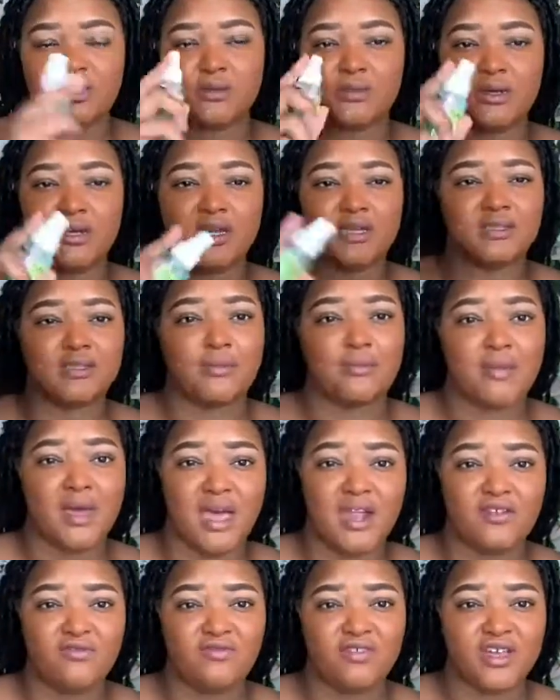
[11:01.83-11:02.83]
because it
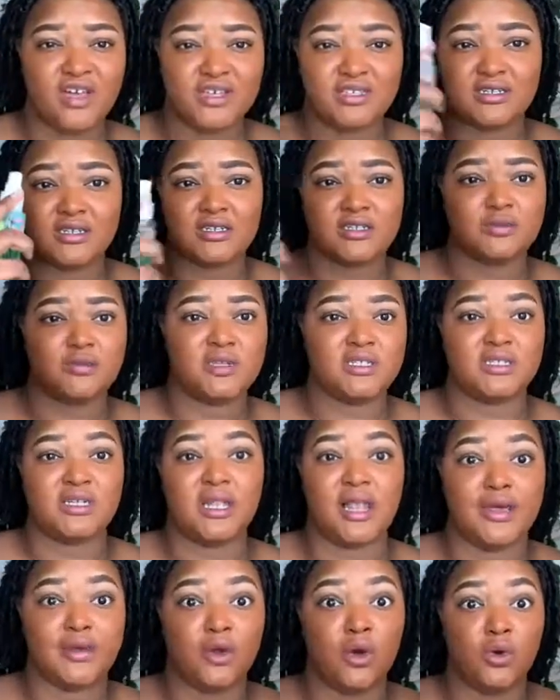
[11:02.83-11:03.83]
mattifies and it's meant to
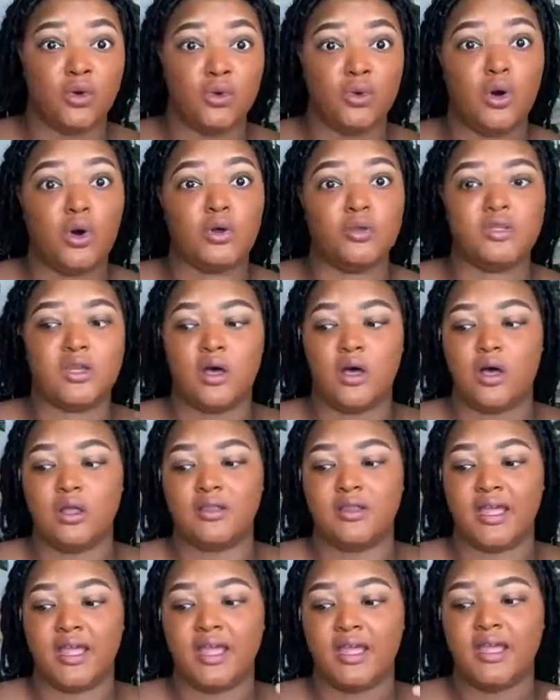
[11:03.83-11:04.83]
like, oh, hold it all
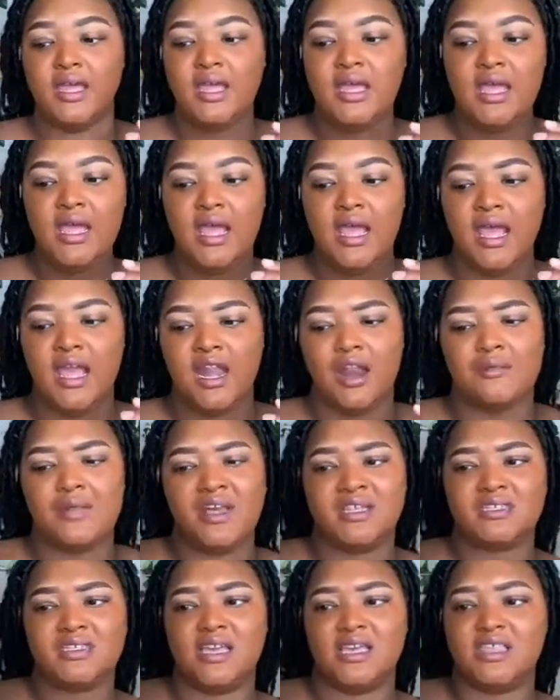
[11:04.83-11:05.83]
day. And I'm
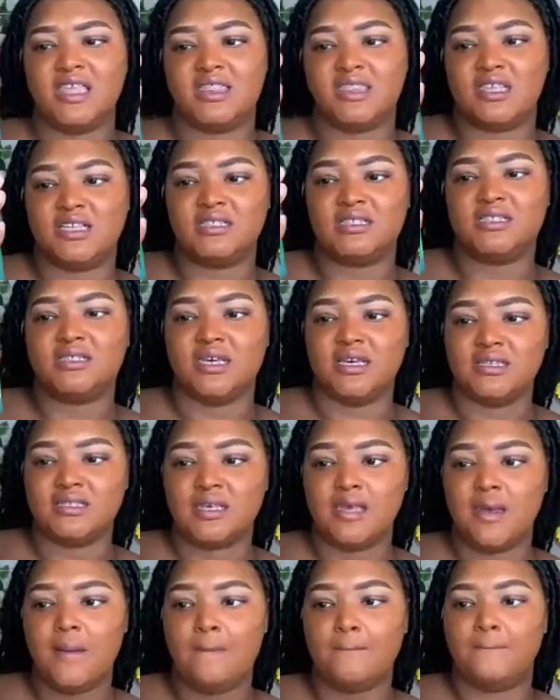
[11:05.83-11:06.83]
not saying that this
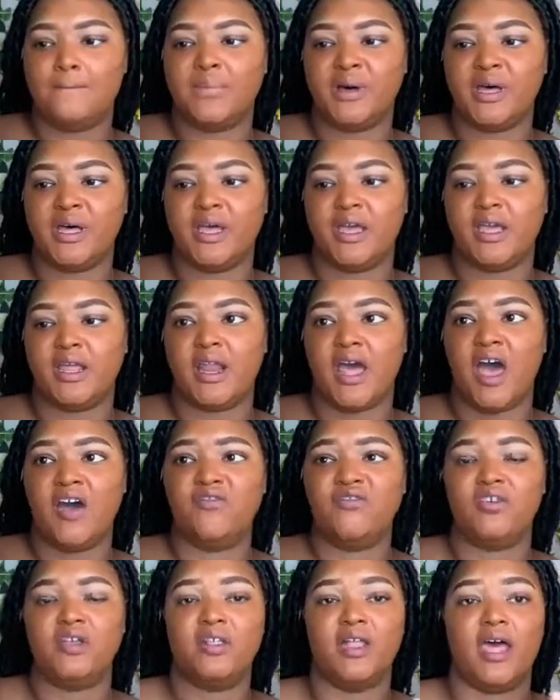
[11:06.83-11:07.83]
doesn't, but I
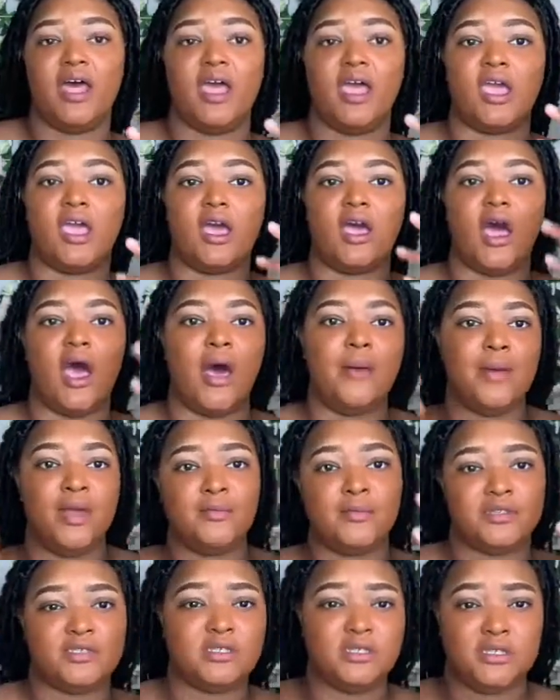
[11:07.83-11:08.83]
feel like I'm
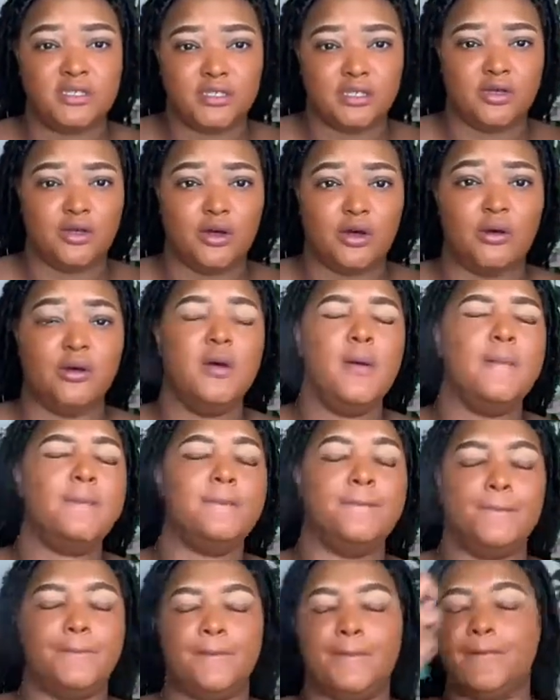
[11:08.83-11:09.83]
able to still
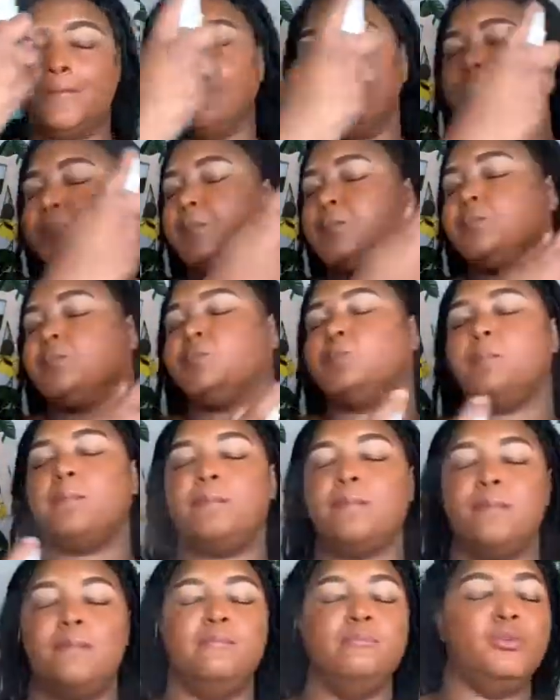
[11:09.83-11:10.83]

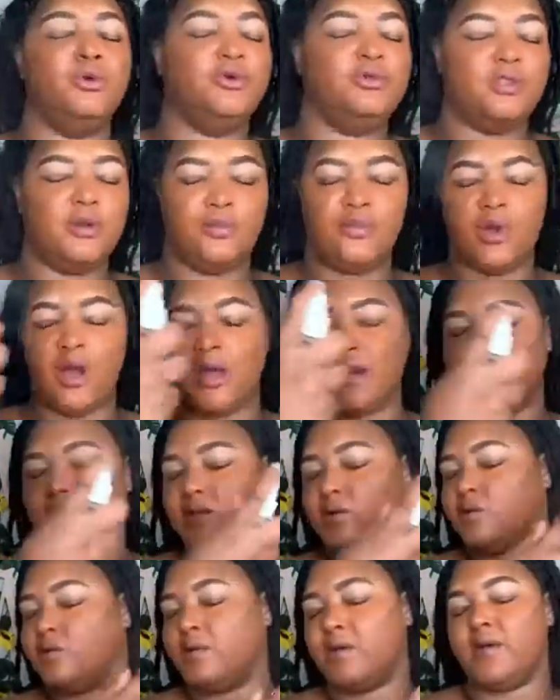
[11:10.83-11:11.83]
move the product
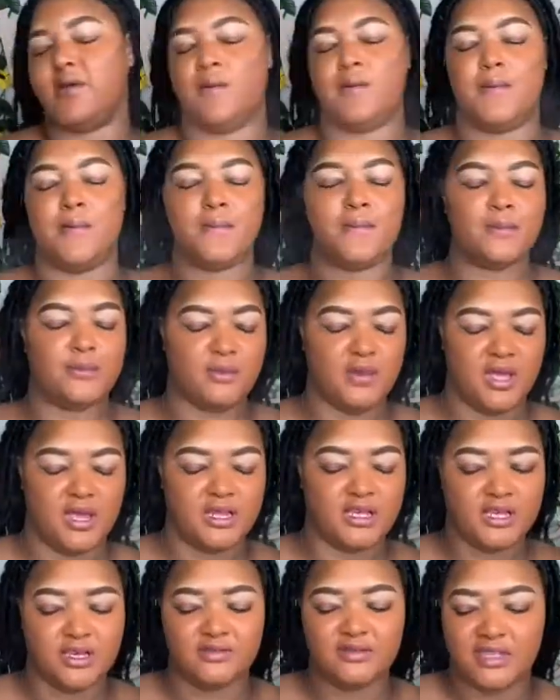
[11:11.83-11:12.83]
around, and
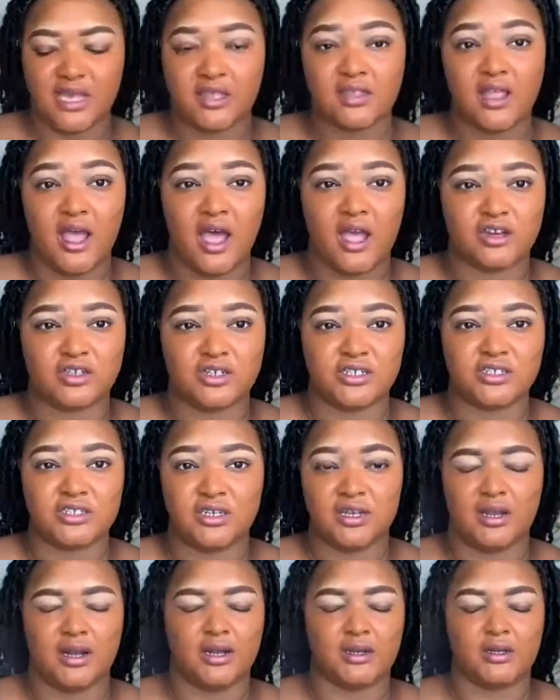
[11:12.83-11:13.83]
it gives like the hydration
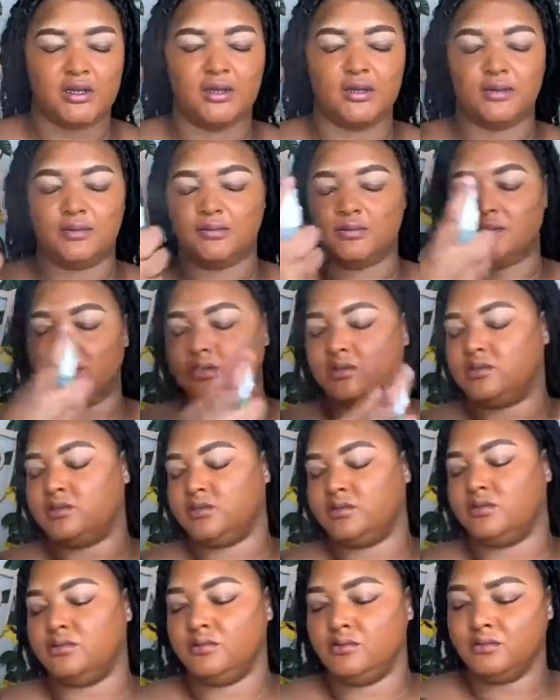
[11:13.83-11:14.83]
that I need it to
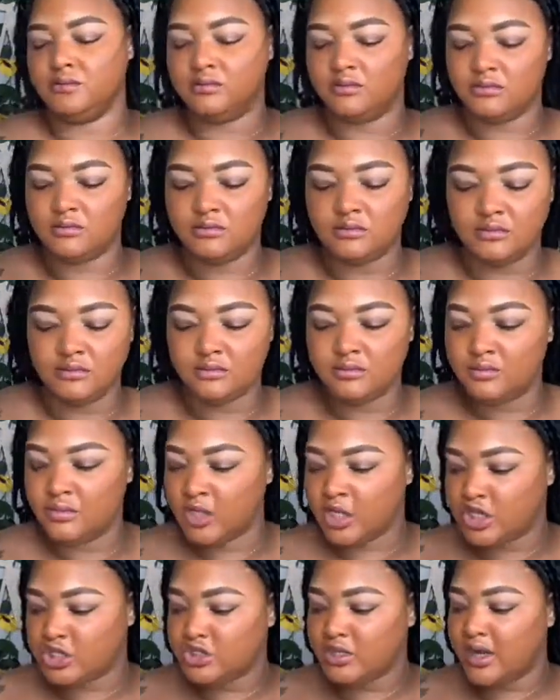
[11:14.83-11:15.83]
do.
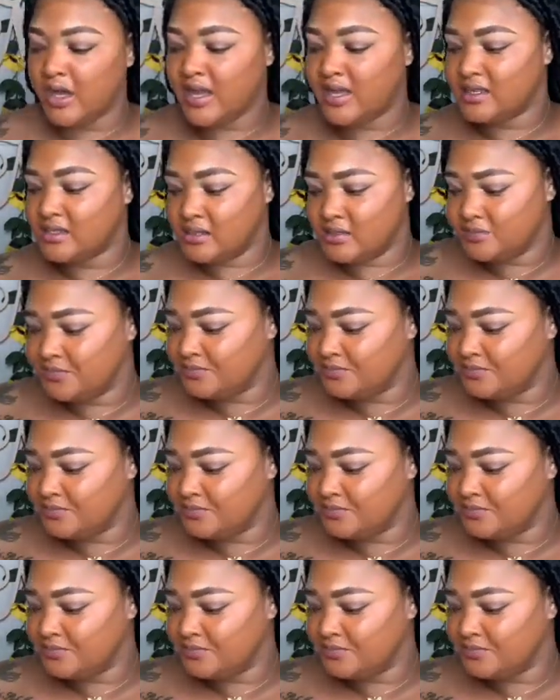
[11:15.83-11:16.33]
Cause you guys,